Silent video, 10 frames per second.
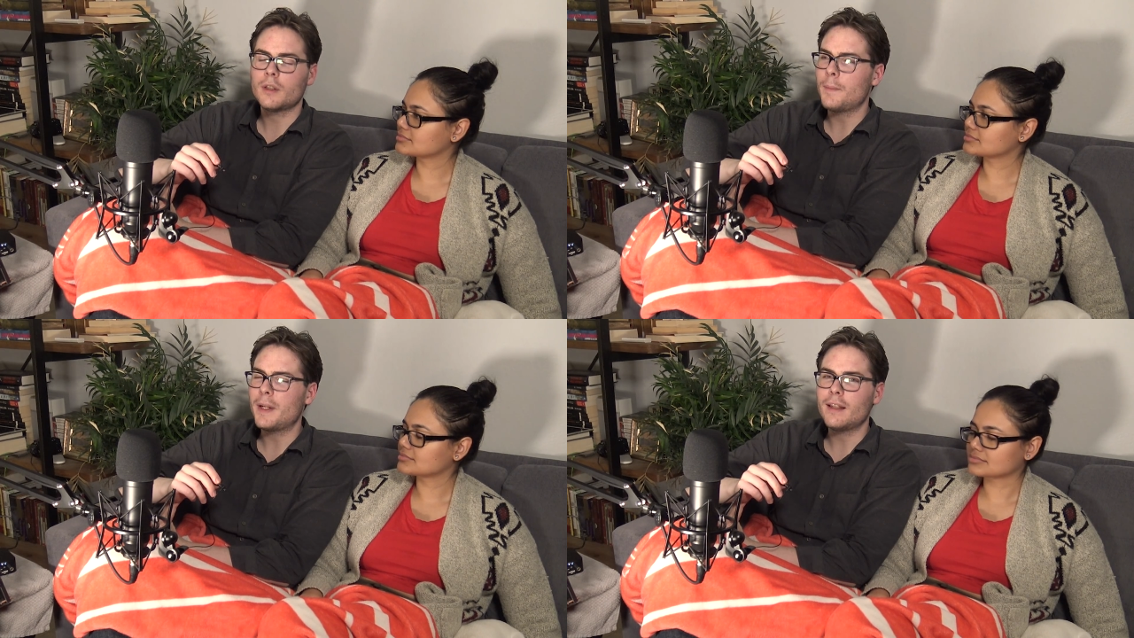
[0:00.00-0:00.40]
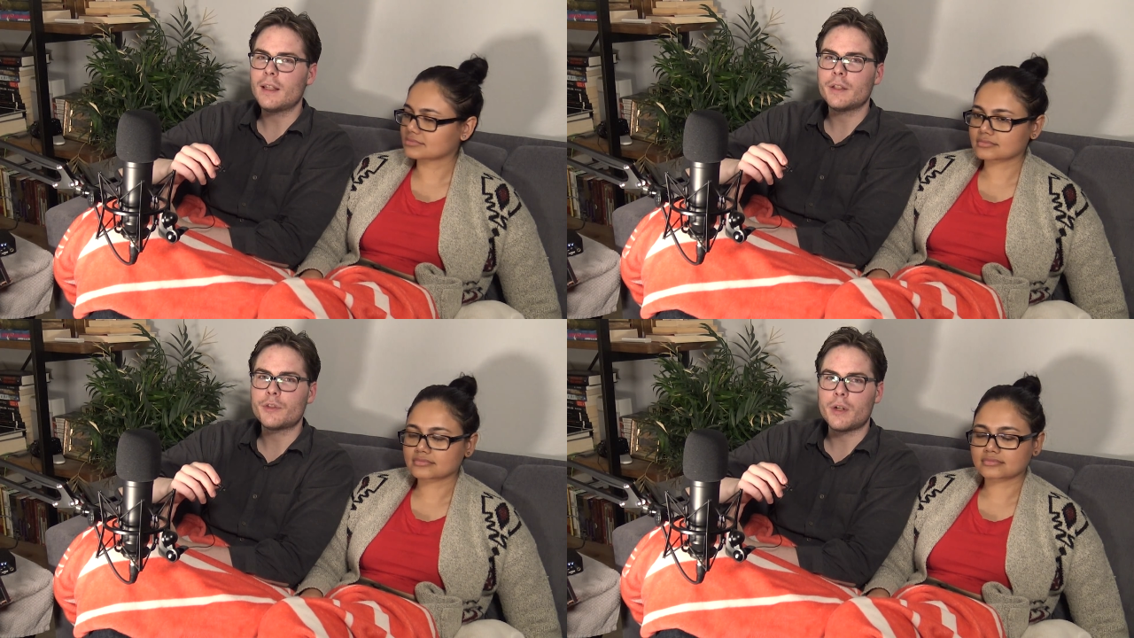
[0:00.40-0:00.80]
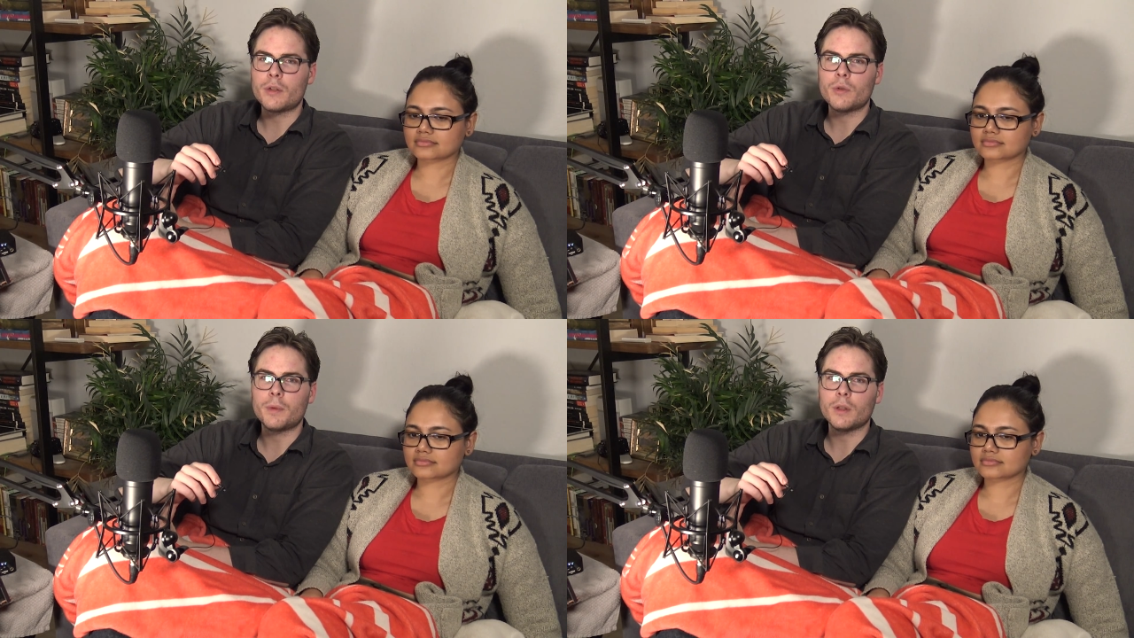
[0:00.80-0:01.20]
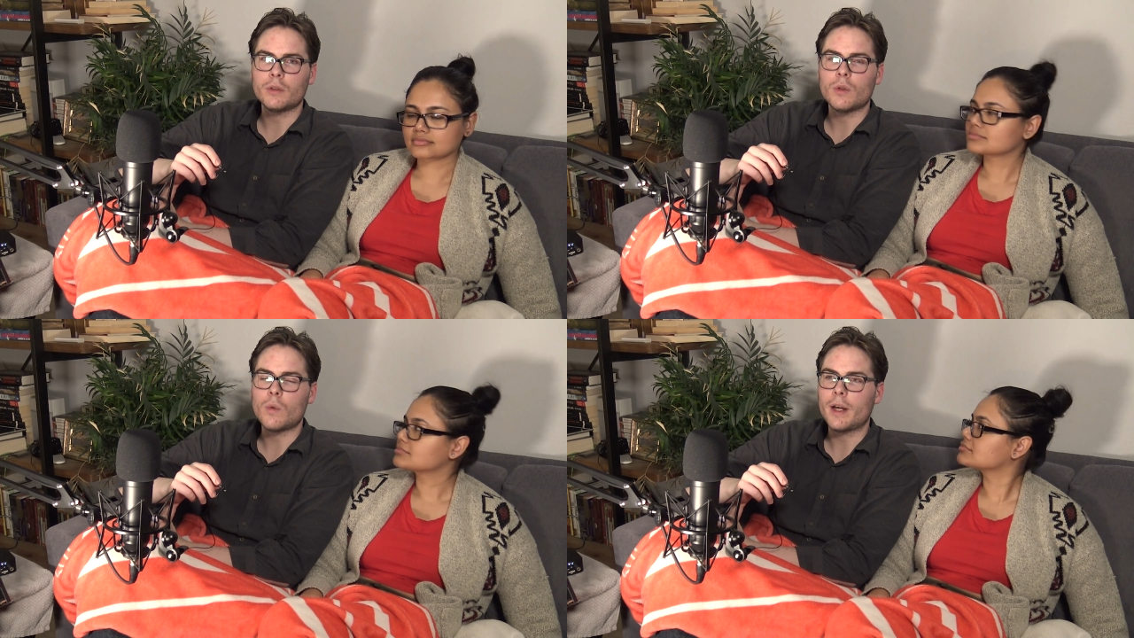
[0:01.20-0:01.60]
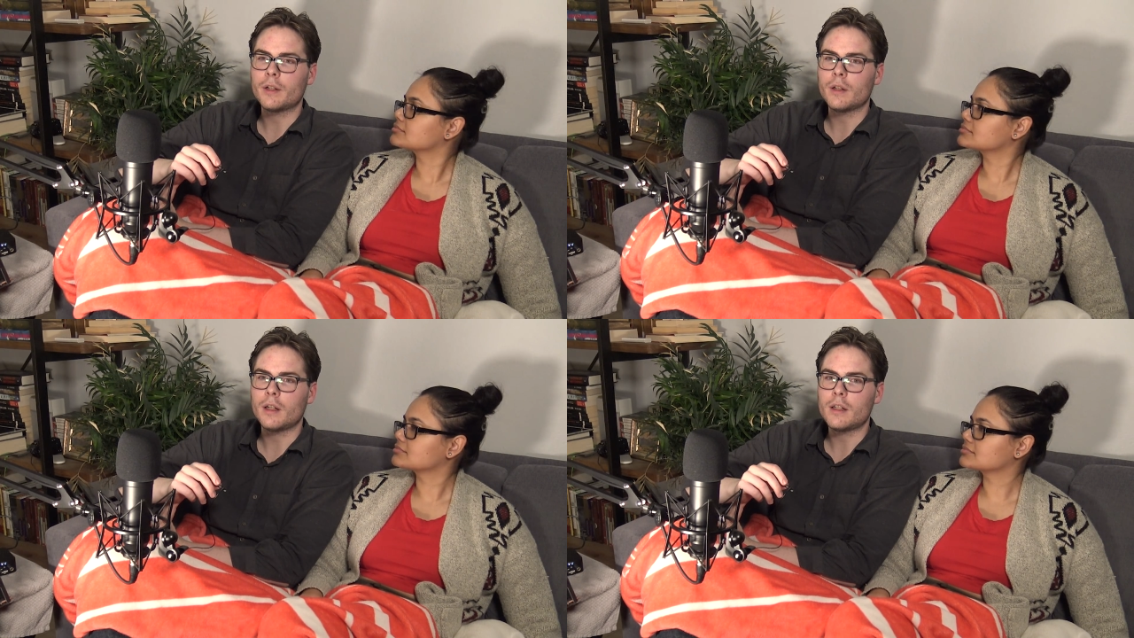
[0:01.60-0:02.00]
Speaker 1: I mean, I get they're trying to appeal to a wider
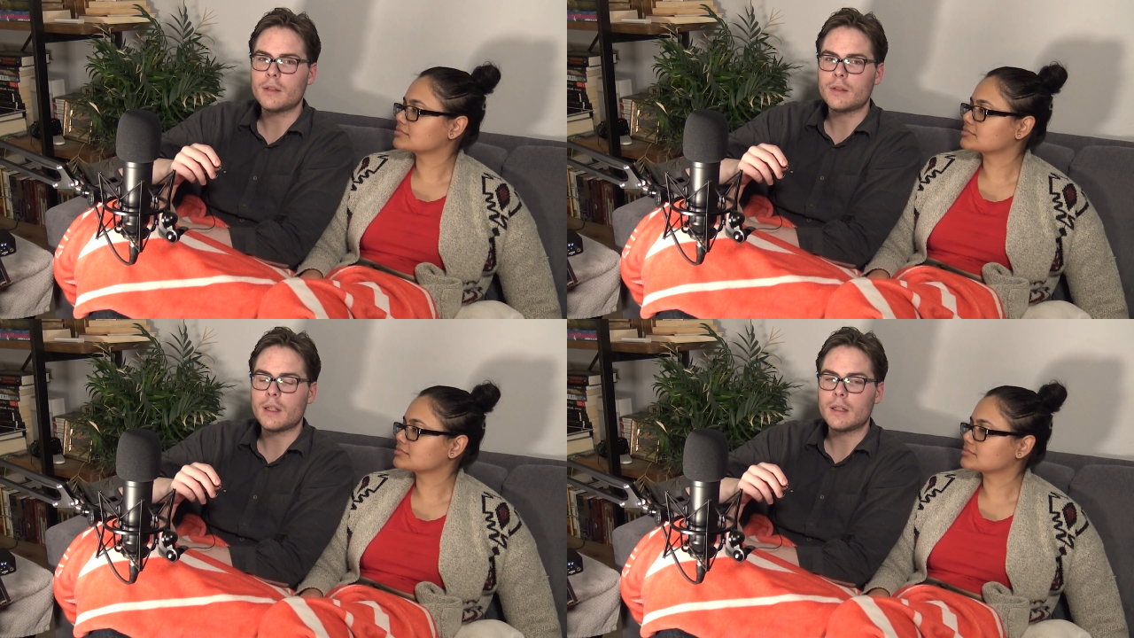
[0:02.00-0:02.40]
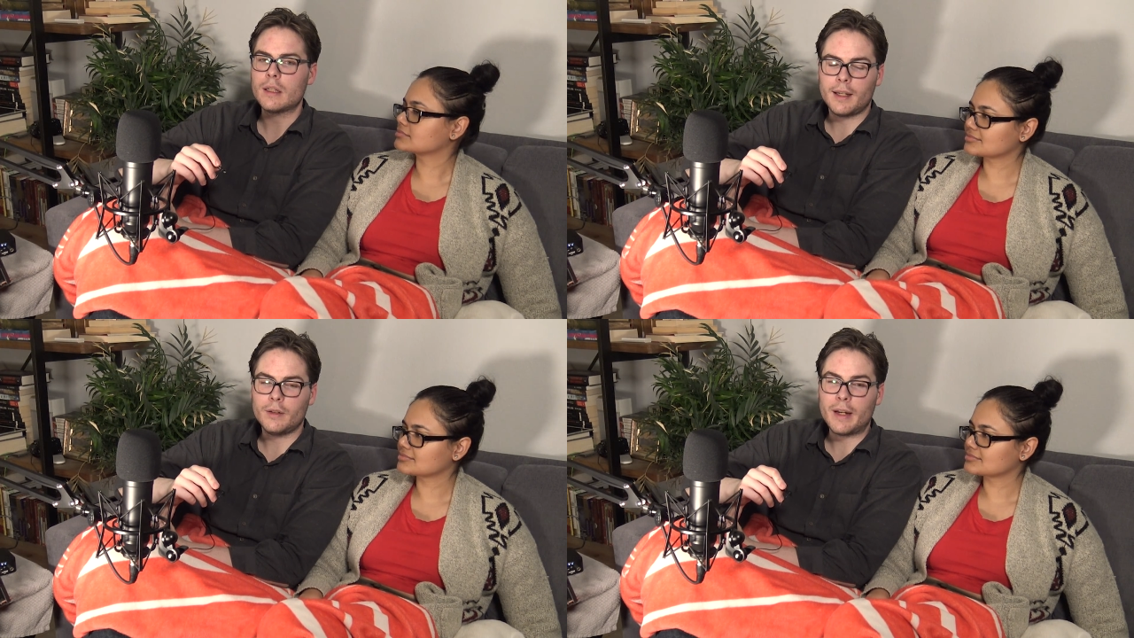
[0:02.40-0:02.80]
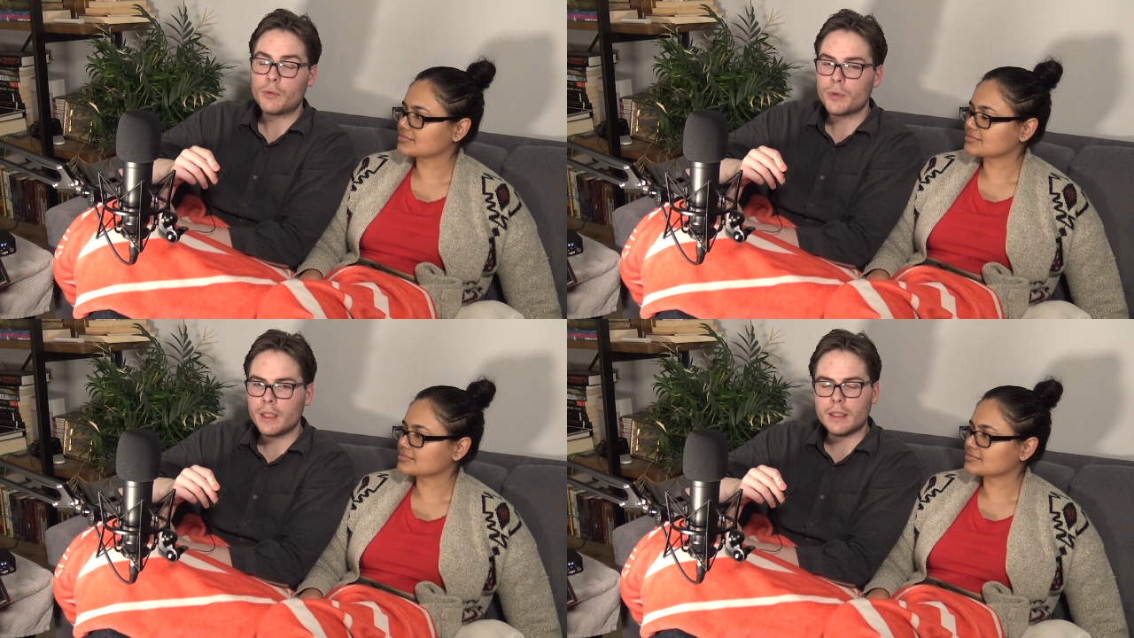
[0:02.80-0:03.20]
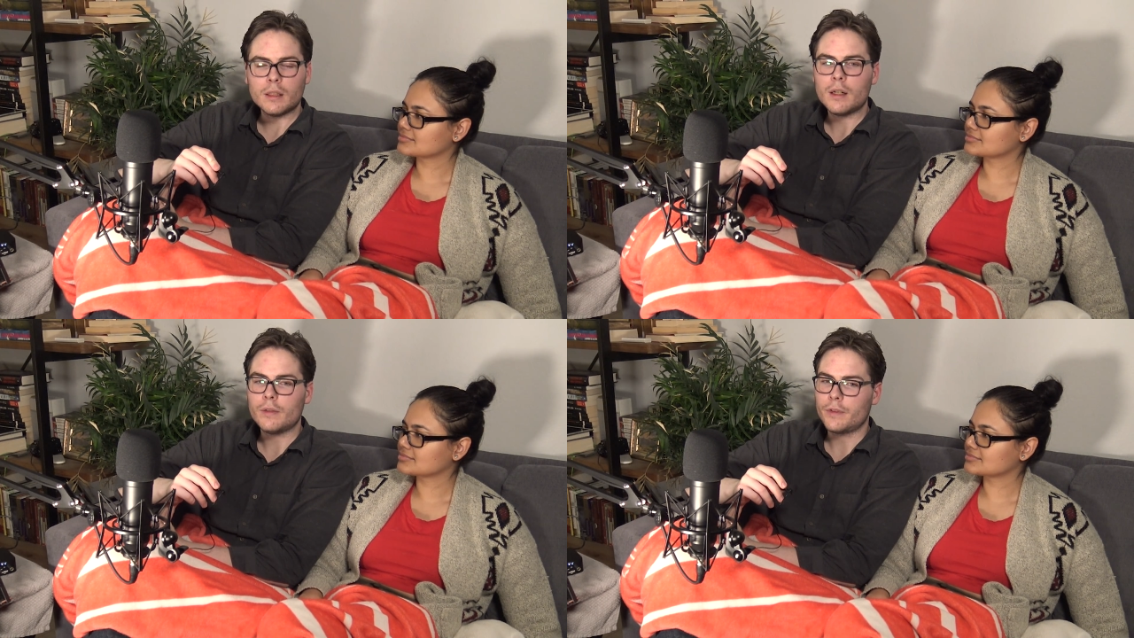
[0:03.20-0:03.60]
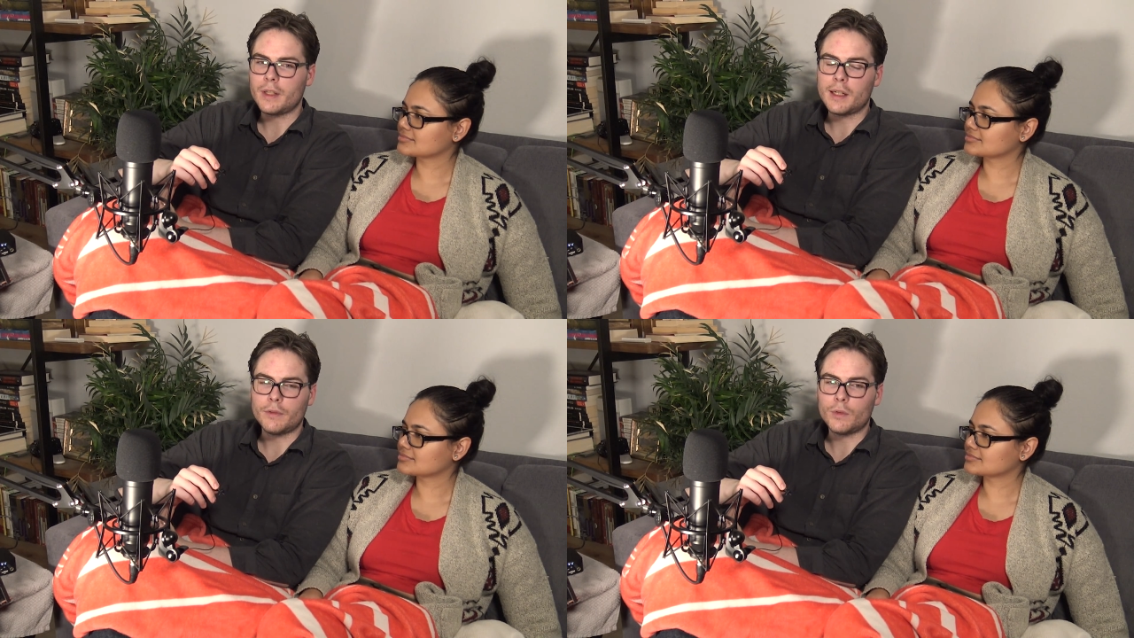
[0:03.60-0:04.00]
audience, and I really love The
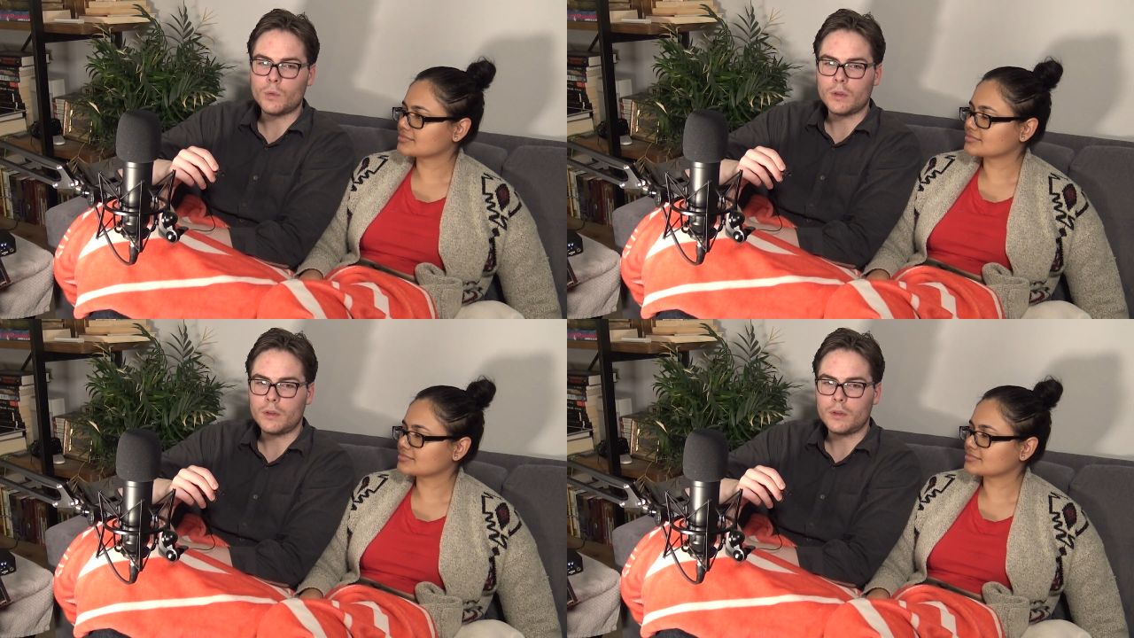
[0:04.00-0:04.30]
Eye of the World.